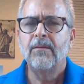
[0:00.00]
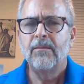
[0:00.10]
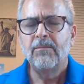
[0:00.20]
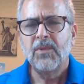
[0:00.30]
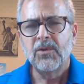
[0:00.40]

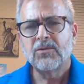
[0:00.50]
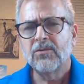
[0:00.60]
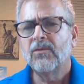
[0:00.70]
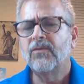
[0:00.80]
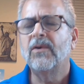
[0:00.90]

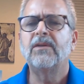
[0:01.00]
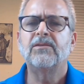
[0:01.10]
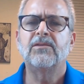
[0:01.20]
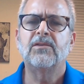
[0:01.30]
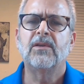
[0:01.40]
mutual
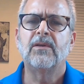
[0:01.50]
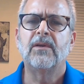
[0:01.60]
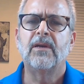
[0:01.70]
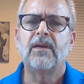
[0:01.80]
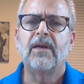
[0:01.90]
funds,
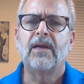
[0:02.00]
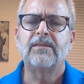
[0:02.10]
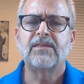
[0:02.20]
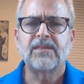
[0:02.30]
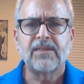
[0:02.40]

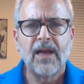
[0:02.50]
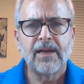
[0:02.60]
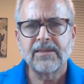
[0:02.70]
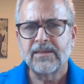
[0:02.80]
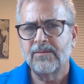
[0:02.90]

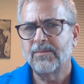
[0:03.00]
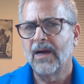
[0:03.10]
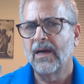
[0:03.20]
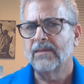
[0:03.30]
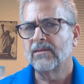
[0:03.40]
stocks, and
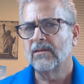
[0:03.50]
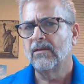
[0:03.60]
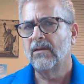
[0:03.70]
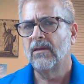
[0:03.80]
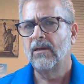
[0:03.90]
bonds,
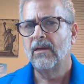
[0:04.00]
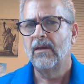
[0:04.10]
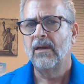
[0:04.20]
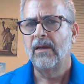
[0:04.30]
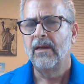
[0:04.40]

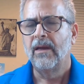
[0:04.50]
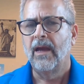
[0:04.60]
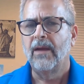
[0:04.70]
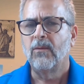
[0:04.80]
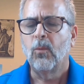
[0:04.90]

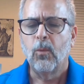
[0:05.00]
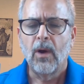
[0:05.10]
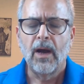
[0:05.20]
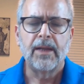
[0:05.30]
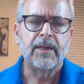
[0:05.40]
and
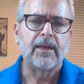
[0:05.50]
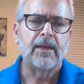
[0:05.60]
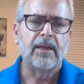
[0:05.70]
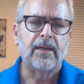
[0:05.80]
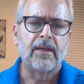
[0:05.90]
what
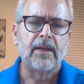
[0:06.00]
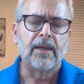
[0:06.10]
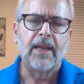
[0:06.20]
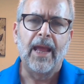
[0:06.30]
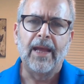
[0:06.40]

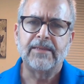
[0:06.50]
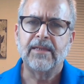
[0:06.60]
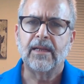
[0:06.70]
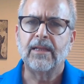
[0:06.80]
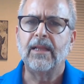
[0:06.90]
an
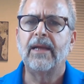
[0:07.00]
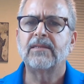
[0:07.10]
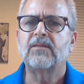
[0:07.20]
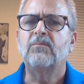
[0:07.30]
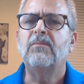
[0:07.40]
asset
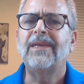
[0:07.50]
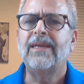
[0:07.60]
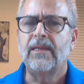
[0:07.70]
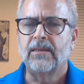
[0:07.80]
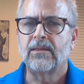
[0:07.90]
class
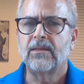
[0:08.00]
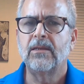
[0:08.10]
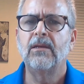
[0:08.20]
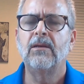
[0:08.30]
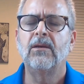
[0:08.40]
means
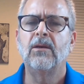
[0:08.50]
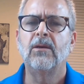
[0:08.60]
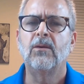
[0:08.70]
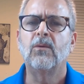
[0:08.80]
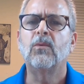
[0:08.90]

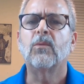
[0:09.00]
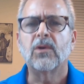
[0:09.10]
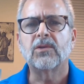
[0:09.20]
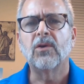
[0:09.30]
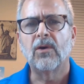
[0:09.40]
when
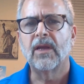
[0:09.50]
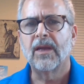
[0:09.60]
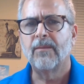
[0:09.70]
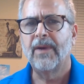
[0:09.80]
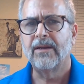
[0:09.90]
we're talking
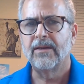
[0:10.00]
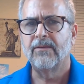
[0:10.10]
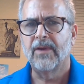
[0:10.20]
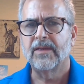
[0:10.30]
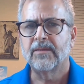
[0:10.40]
about
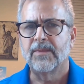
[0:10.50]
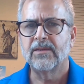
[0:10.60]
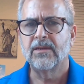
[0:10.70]
investments.